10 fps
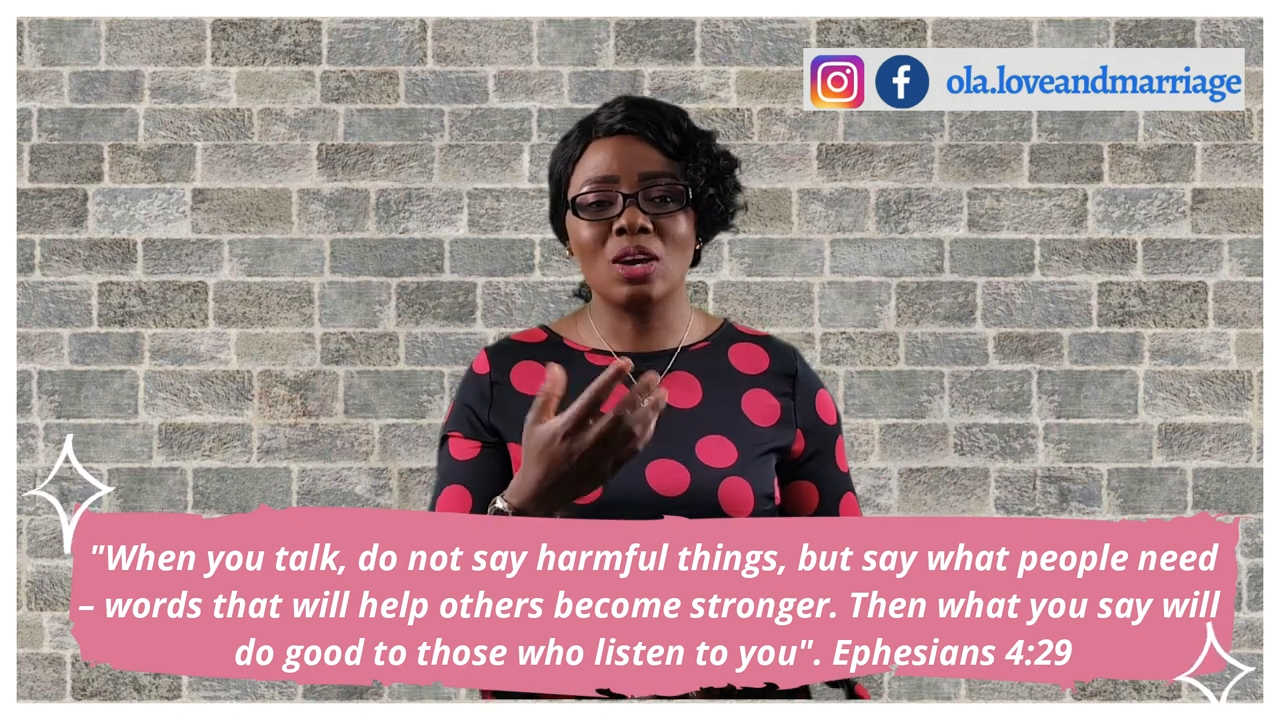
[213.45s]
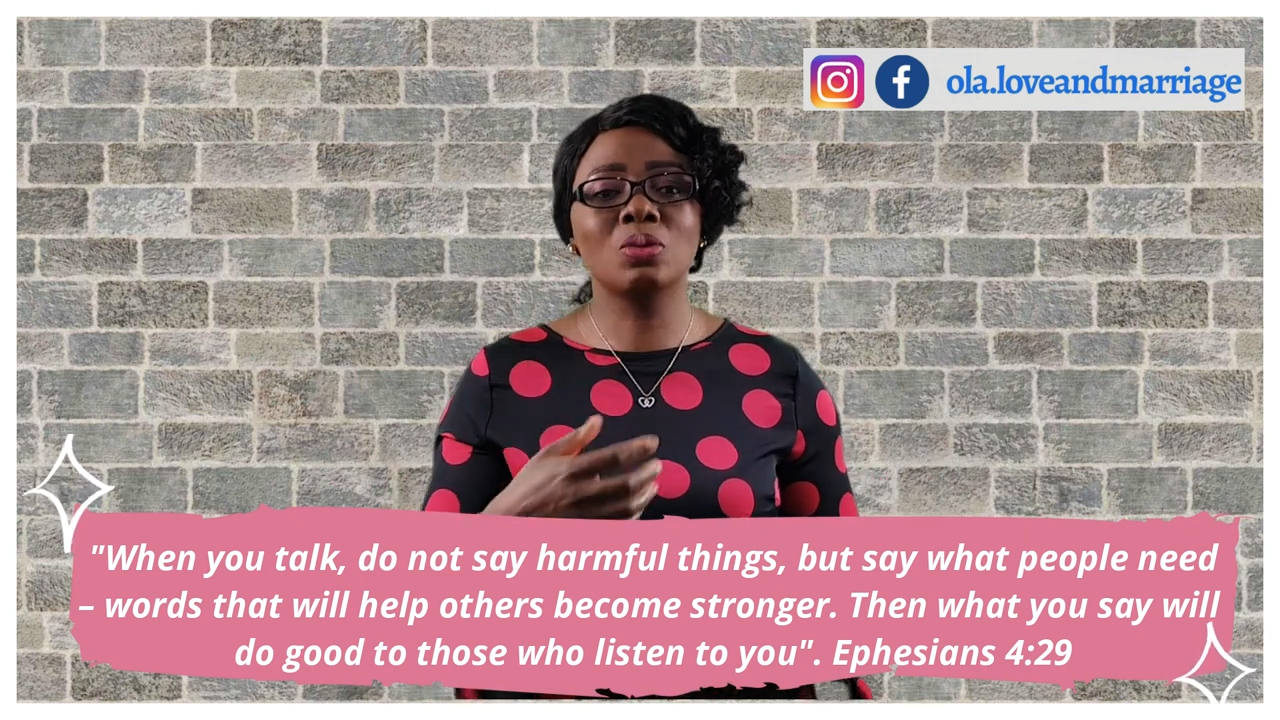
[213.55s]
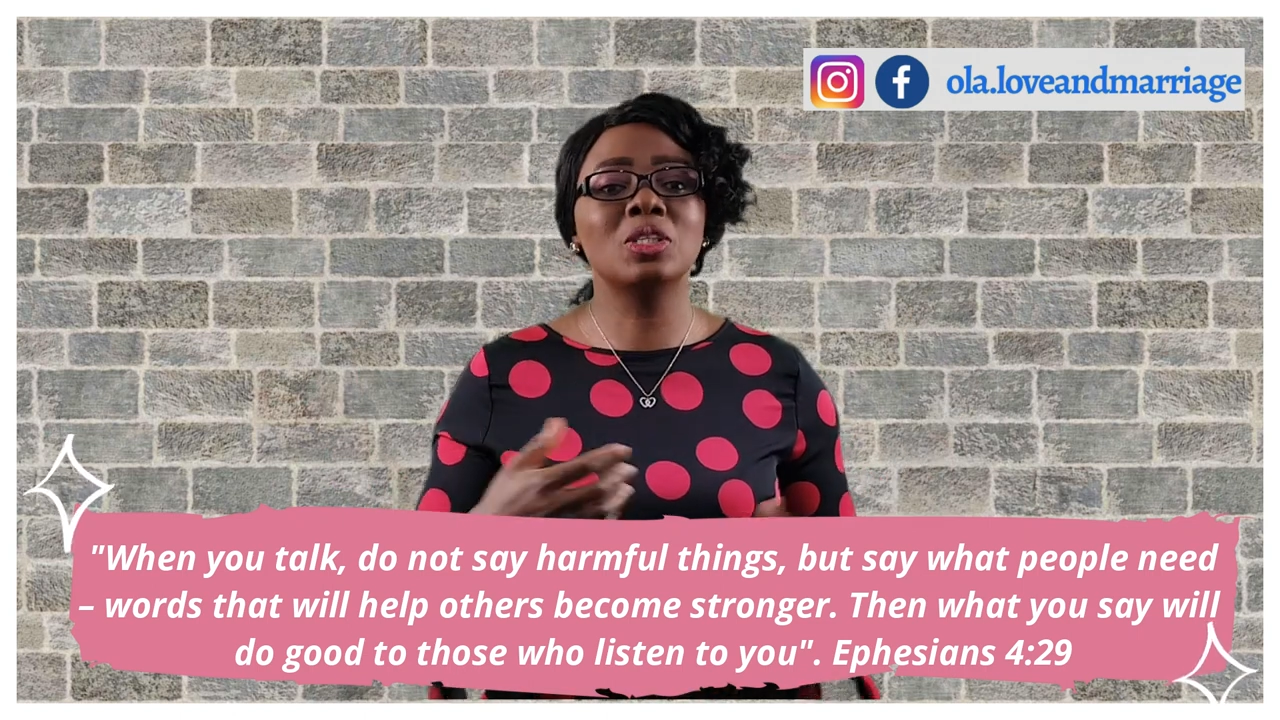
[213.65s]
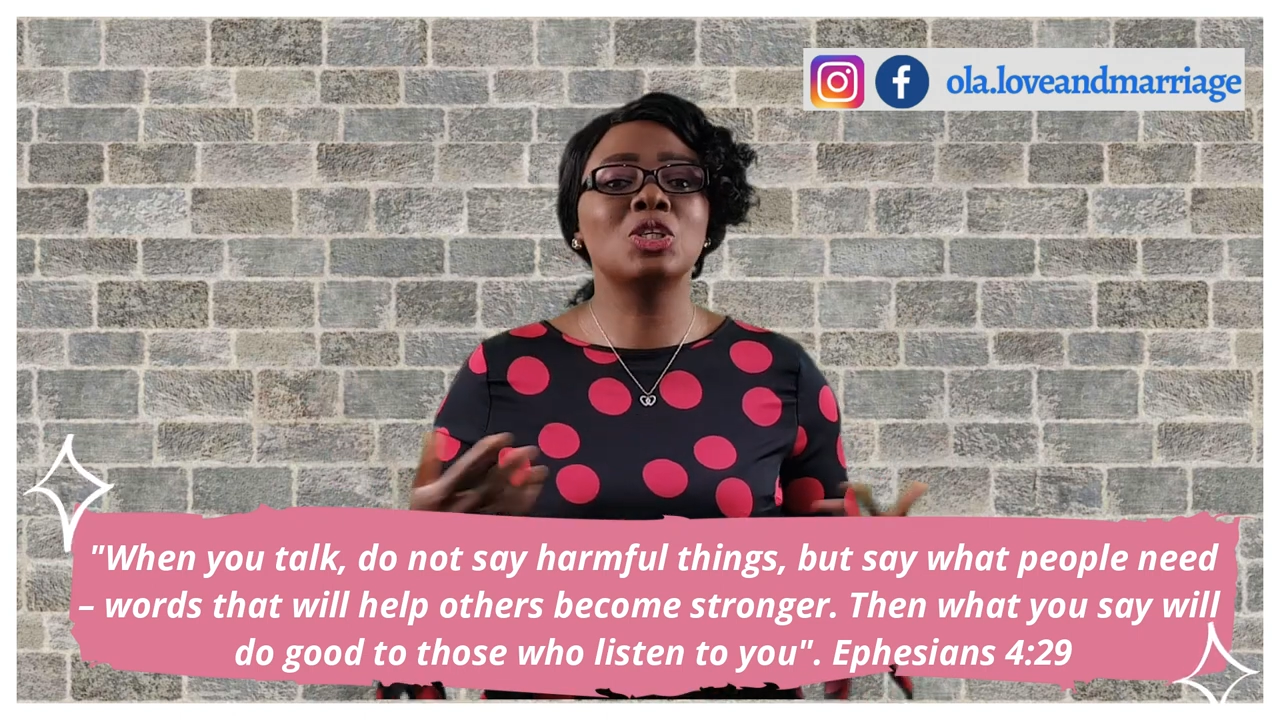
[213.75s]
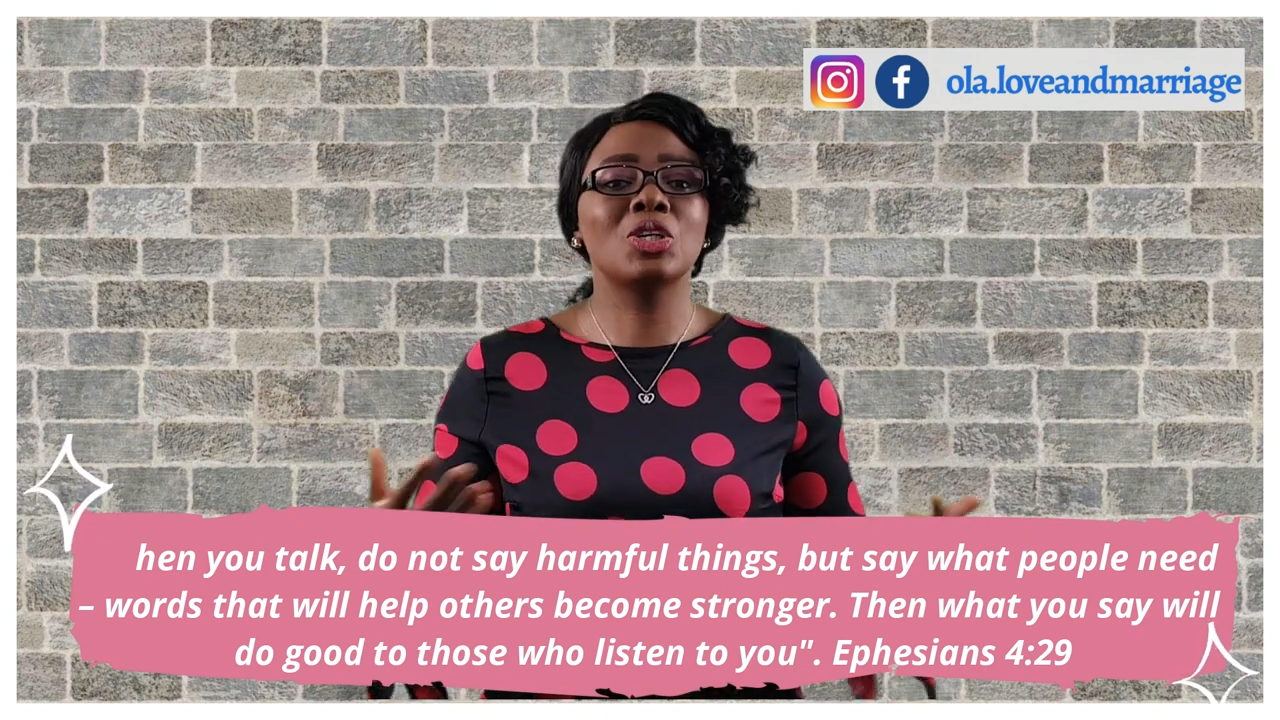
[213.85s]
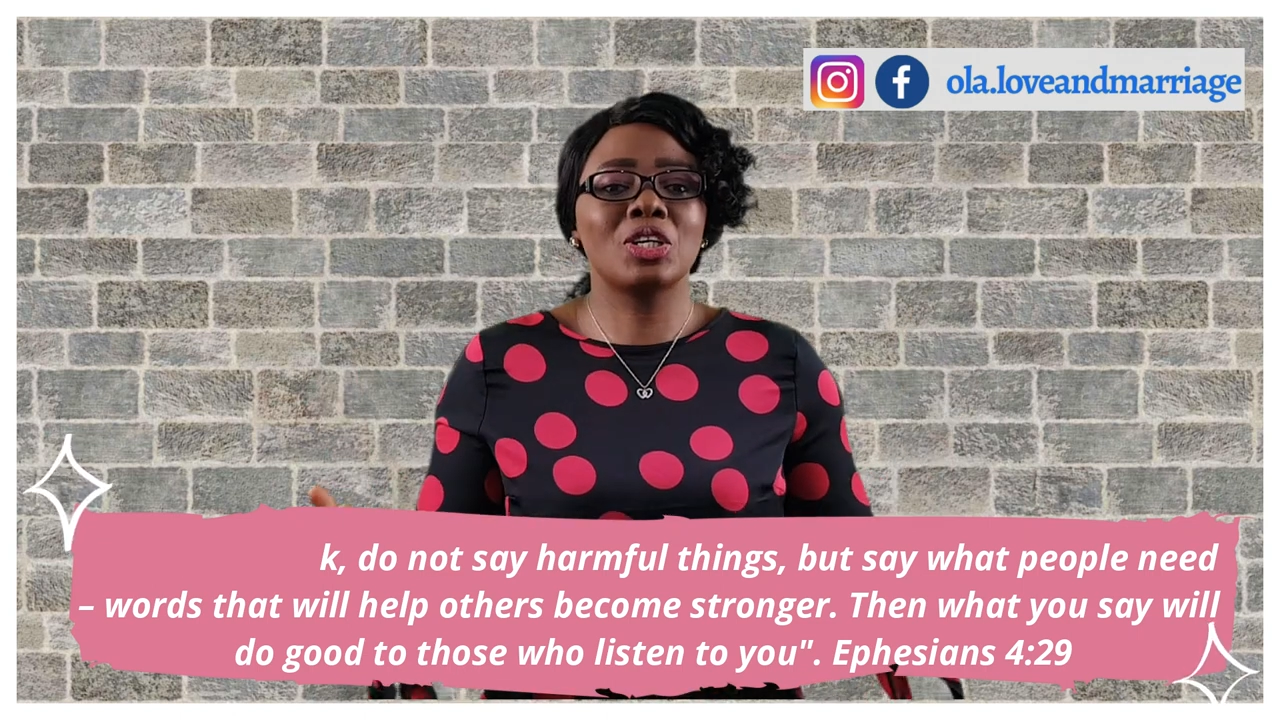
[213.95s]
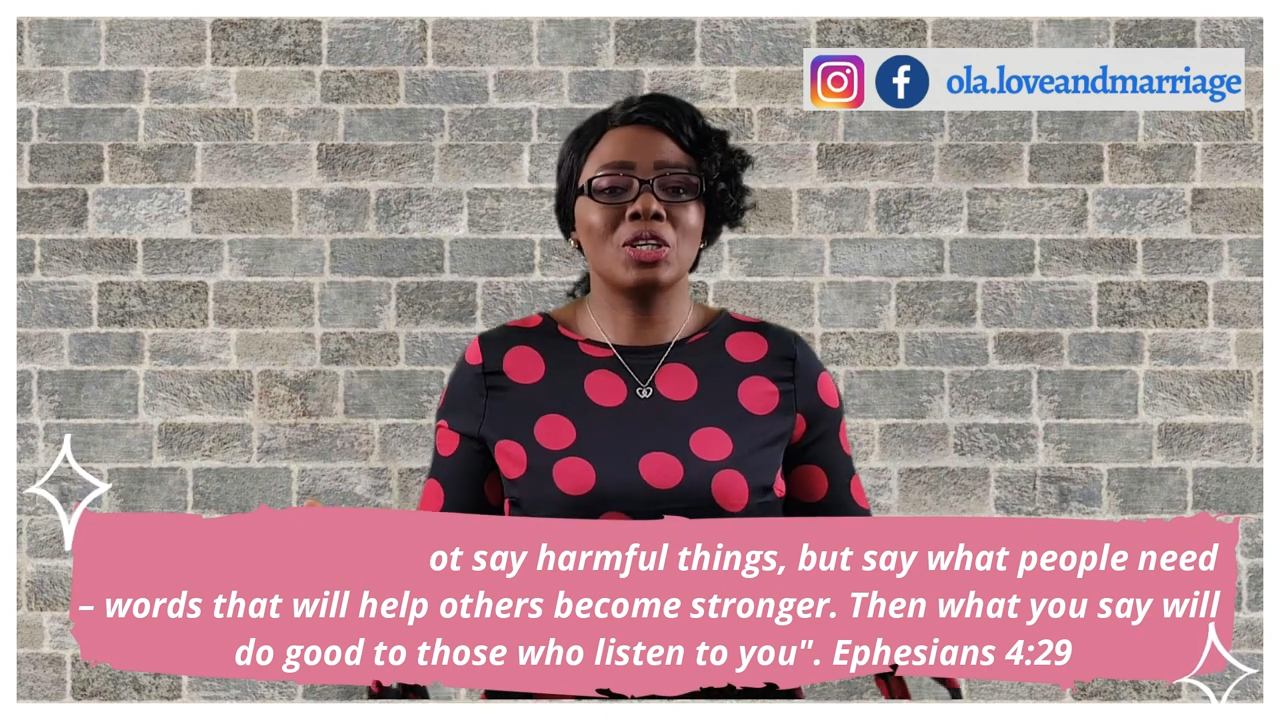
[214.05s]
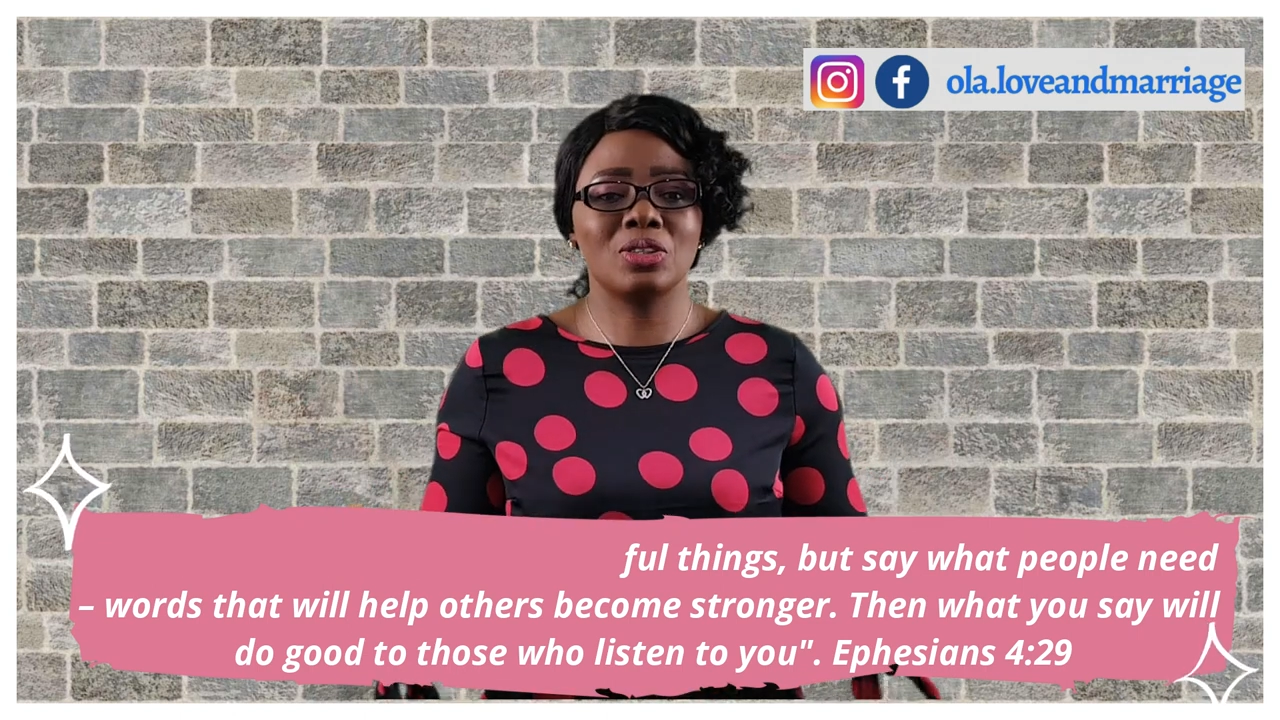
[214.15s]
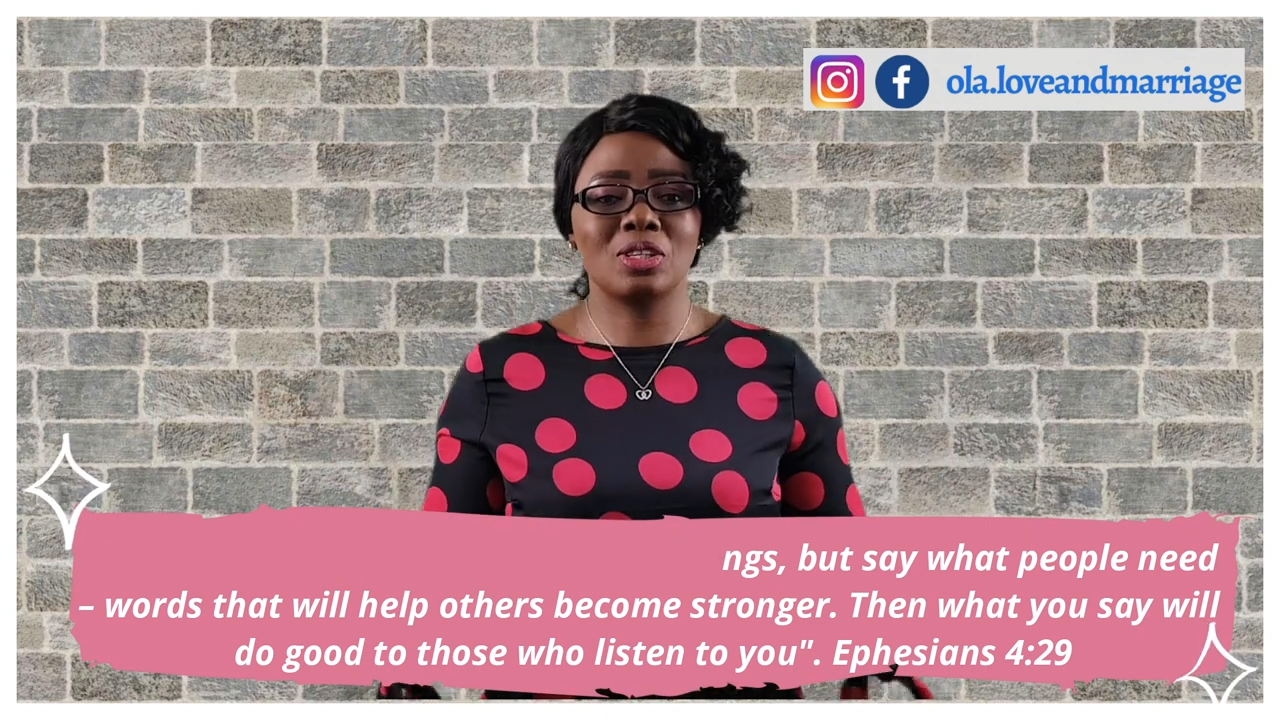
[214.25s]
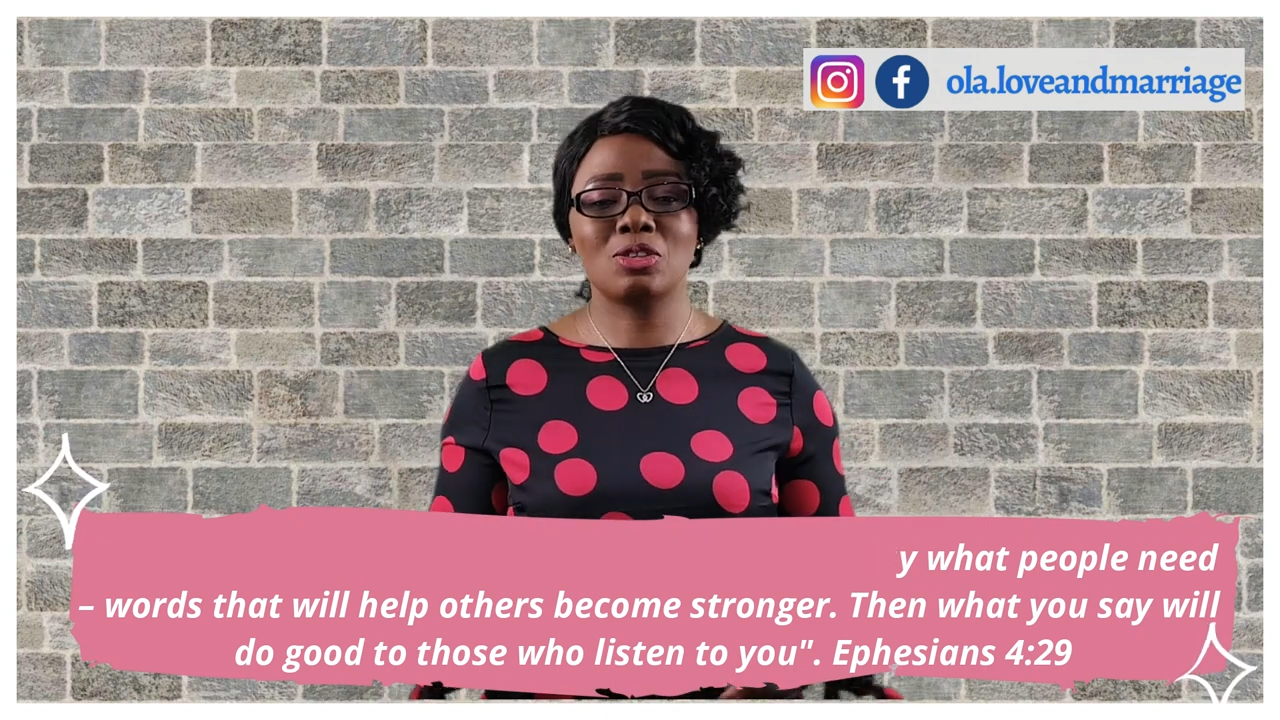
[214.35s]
will do good